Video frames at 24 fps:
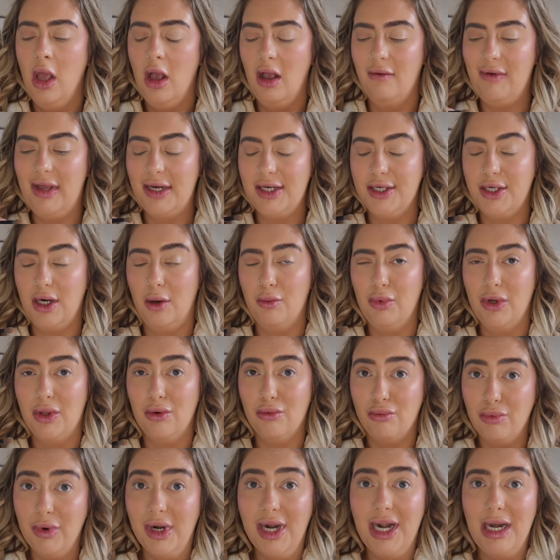I've ended up with a
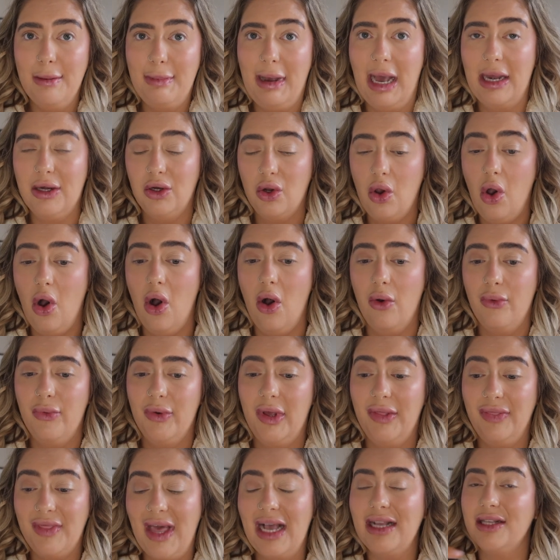really bad cough,
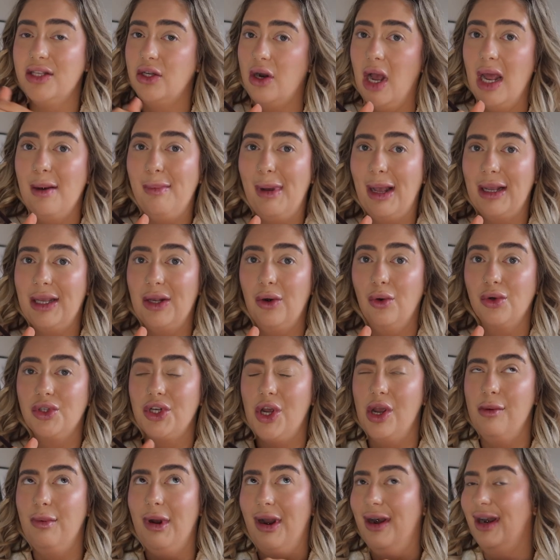and that started back in
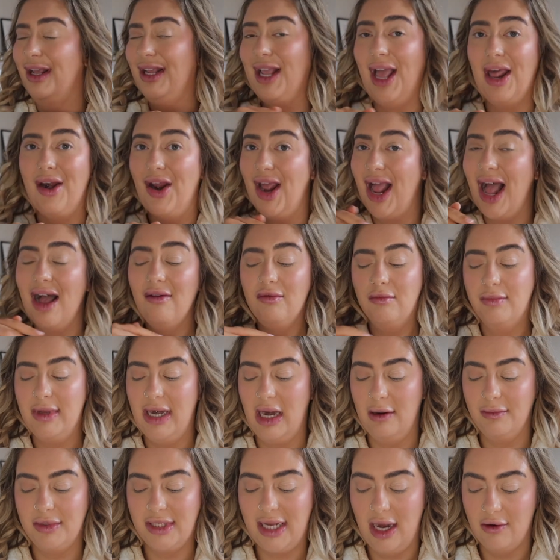October. And again, I haven't been
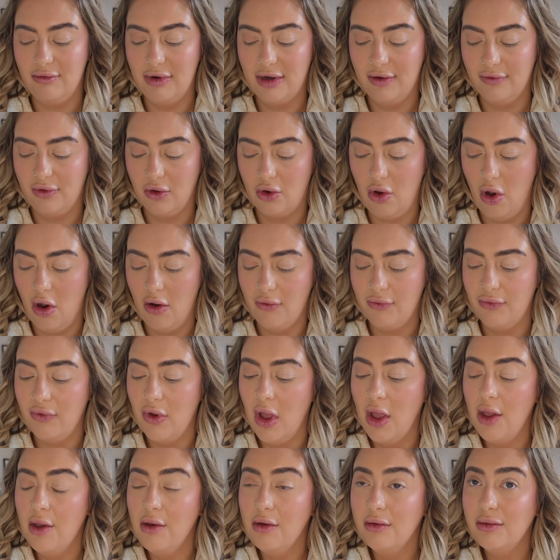able to get rid of the cough
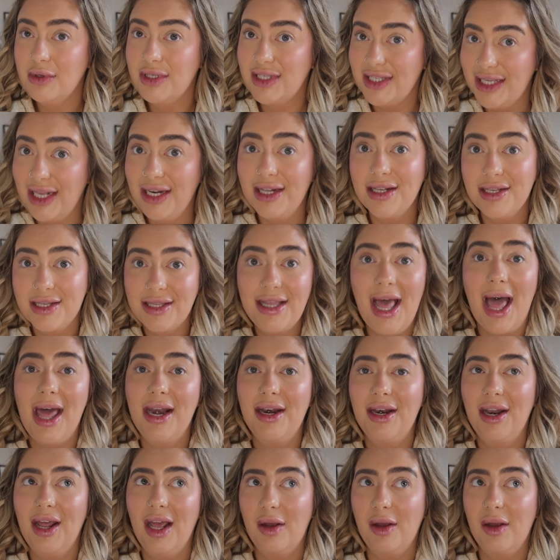since then.